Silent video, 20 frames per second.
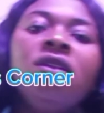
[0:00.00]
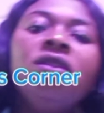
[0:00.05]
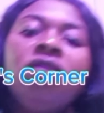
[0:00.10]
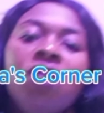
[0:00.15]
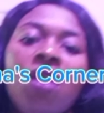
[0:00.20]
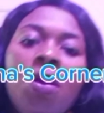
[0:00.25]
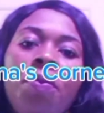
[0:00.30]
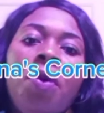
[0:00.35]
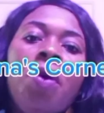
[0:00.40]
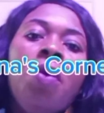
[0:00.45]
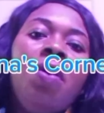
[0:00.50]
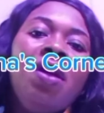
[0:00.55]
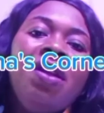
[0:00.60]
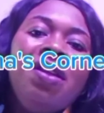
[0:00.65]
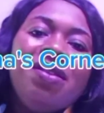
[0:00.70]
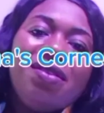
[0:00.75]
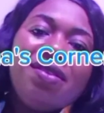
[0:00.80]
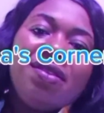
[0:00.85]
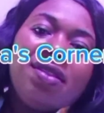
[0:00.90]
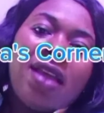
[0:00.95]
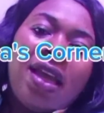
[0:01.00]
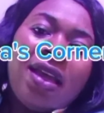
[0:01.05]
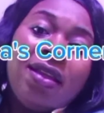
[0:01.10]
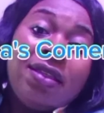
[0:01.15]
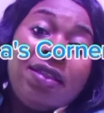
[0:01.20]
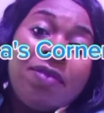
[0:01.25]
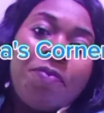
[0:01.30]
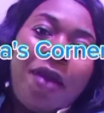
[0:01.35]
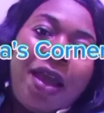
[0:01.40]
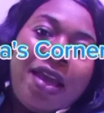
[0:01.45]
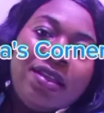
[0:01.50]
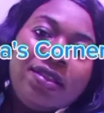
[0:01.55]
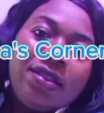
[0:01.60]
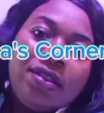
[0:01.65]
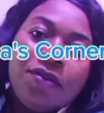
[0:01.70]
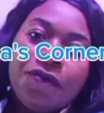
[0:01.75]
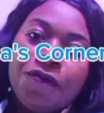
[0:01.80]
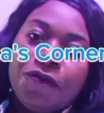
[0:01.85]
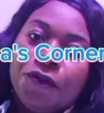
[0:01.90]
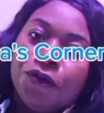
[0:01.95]
Number one is
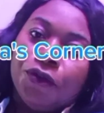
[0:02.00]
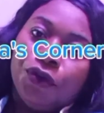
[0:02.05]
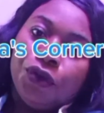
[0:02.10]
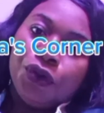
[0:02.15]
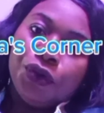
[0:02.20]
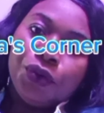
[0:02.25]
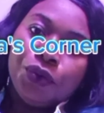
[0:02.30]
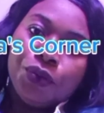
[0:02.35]
spicy food.